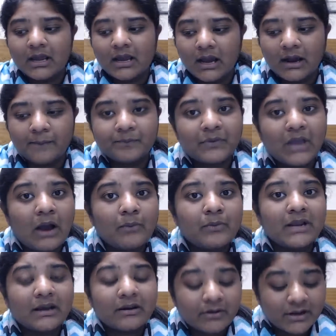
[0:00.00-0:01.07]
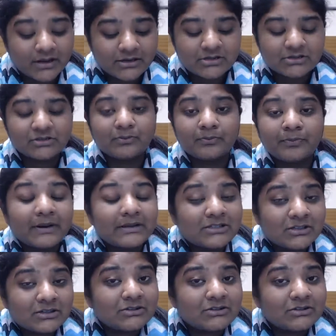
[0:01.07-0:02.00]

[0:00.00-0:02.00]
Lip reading: I would encourage you, but